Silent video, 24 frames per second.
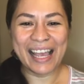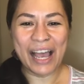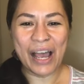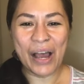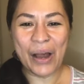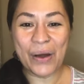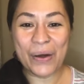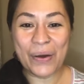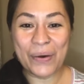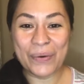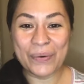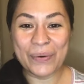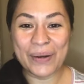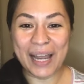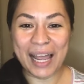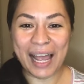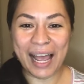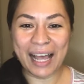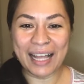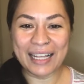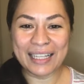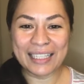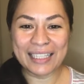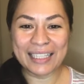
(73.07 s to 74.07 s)
Oh,
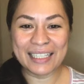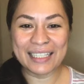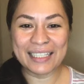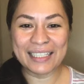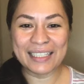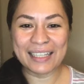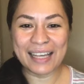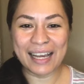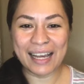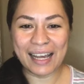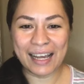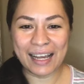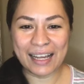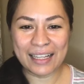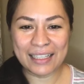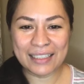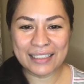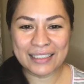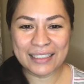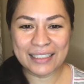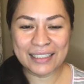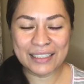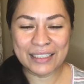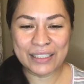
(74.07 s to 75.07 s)

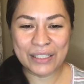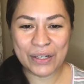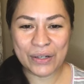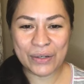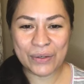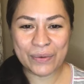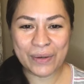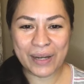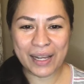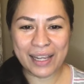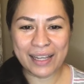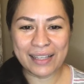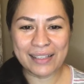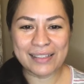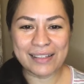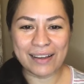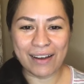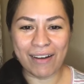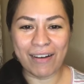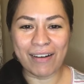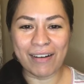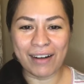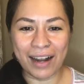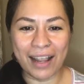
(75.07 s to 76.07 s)

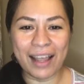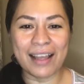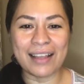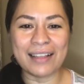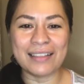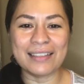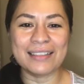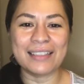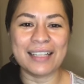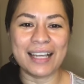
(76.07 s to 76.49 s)
Ali08RN.